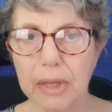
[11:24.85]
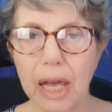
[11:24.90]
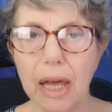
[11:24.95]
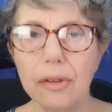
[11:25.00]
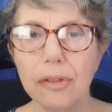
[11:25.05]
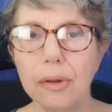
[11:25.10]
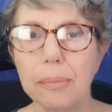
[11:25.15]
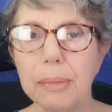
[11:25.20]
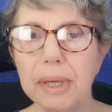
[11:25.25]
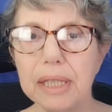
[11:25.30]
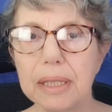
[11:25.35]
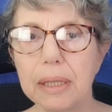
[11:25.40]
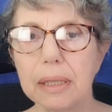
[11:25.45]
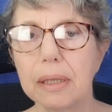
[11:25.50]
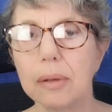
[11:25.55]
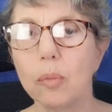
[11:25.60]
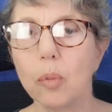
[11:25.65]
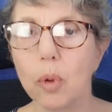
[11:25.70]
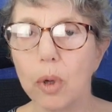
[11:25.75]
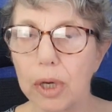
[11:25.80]
And the middle
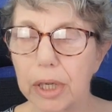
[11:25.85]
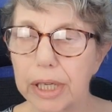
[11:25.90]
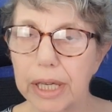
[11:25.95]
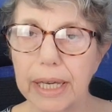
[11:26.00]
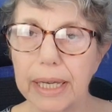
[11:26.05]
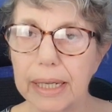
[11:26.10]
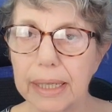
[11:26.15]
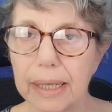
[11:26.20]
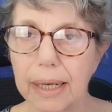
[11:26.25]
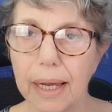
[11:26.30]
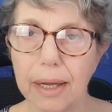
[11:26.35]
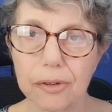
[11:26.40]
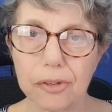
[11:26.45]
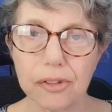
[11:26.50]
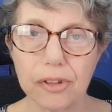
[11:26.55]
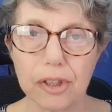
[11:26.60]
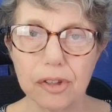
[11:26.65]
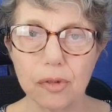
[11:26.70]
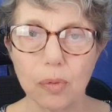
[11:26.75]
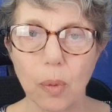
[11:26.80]
and working
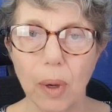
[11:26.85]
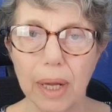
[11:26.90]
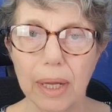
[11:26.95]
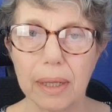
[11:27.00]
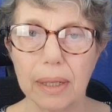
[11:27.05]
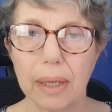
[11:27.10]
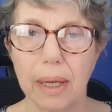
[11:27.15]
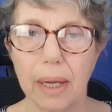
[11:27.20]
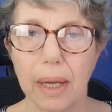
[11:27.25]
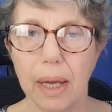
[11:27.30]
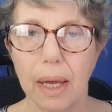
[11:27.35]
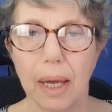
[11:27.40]
classes, well,